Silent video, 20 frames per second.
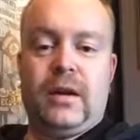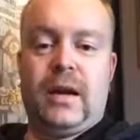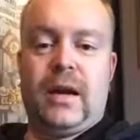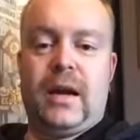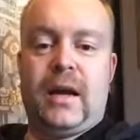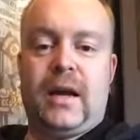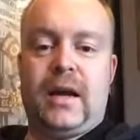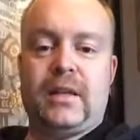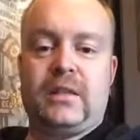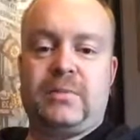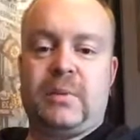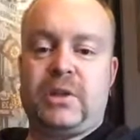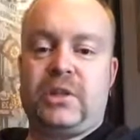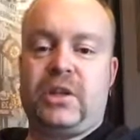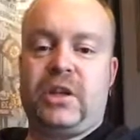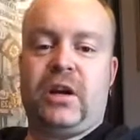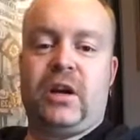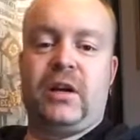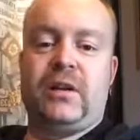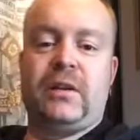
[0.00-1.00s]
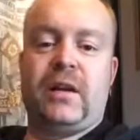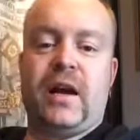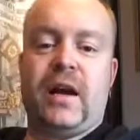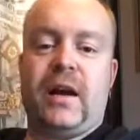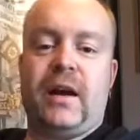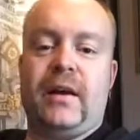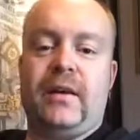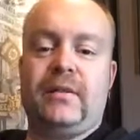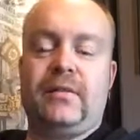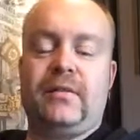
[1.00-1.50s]
Uh, especially on
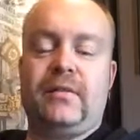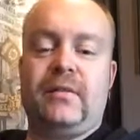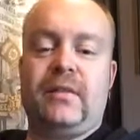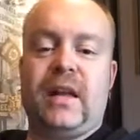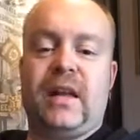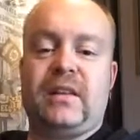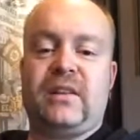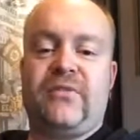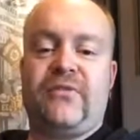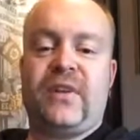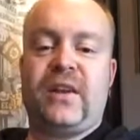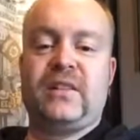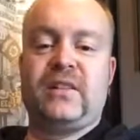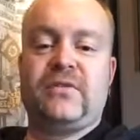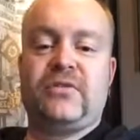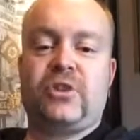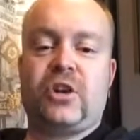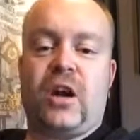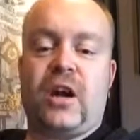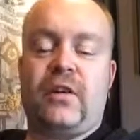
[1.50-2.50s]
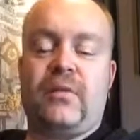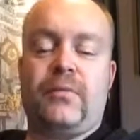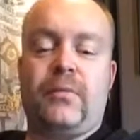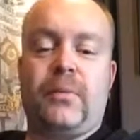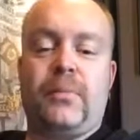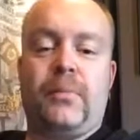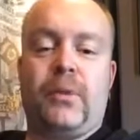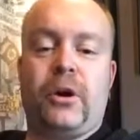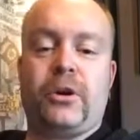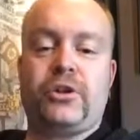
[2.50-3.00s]
uh, that defensive shot
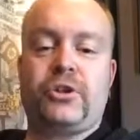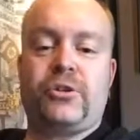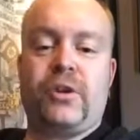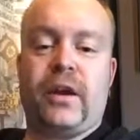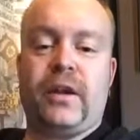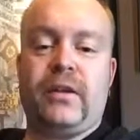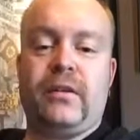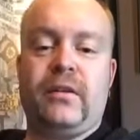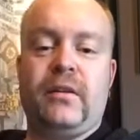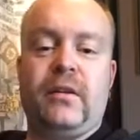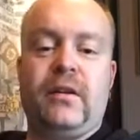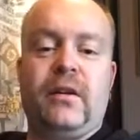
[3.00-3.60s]
with Mark Streit,